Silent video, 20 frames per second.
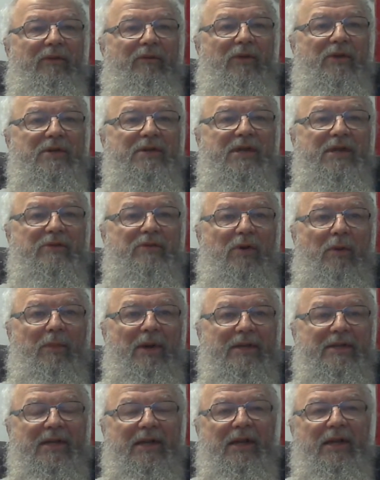First, these
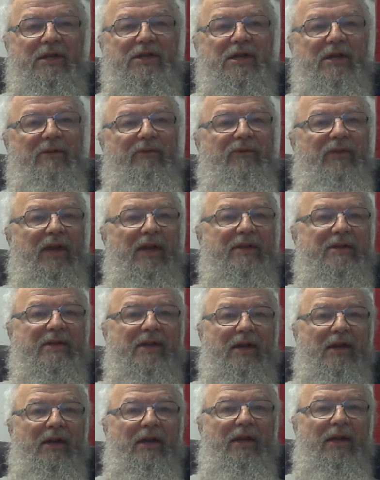robots can achieve feats
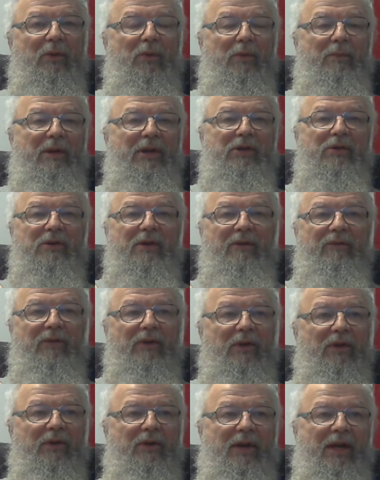that would be too
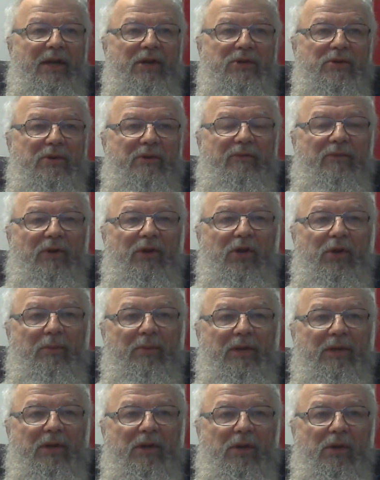difficult or dangerous for a
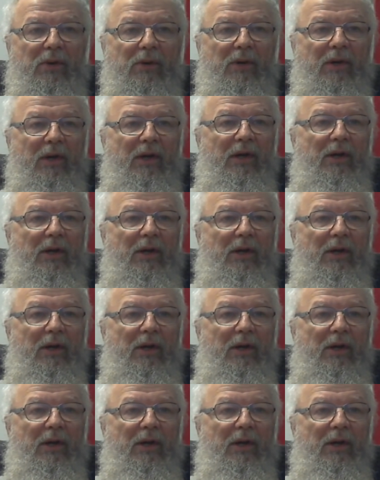human to do.